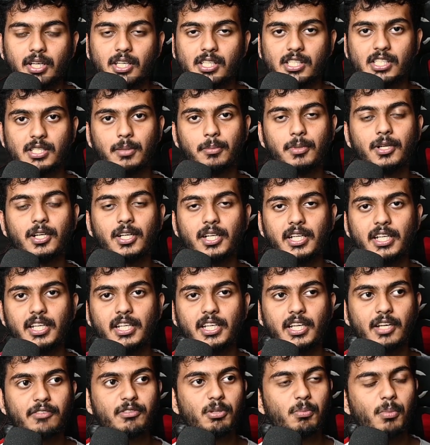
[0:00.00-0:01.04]
Similarly,
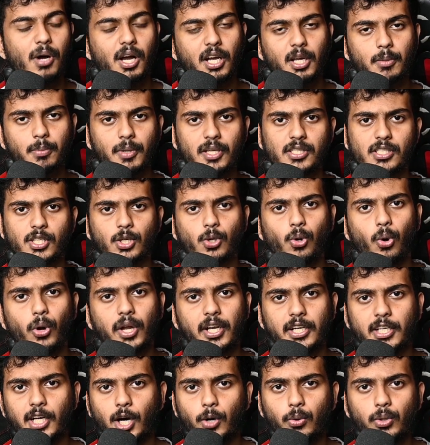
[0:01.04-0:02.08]
if the market prices are
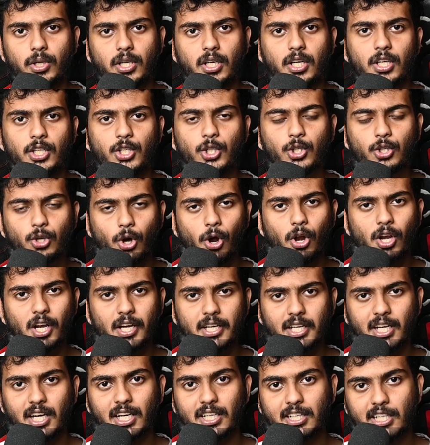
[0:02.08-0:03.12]
going down, you call
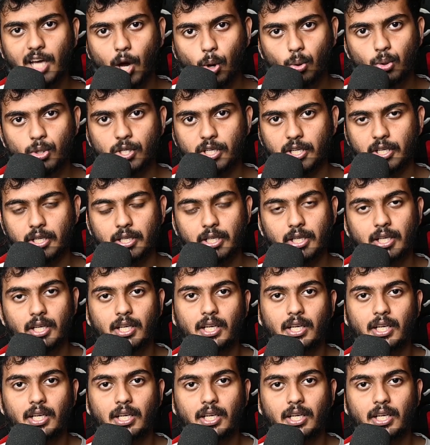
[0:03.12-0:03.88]
it a downtrend.